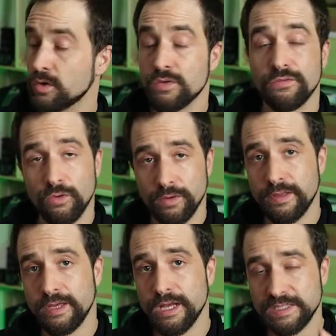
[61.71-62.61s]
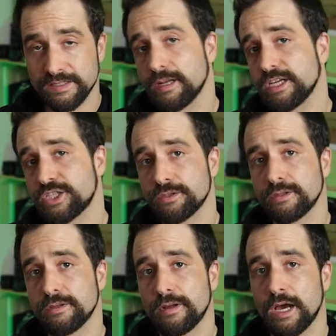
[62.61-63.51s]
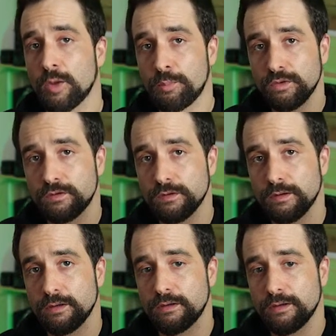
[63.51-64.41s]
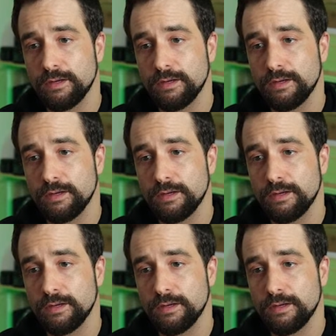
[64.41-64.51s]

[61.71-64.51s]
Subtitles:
For the installation, I'll put a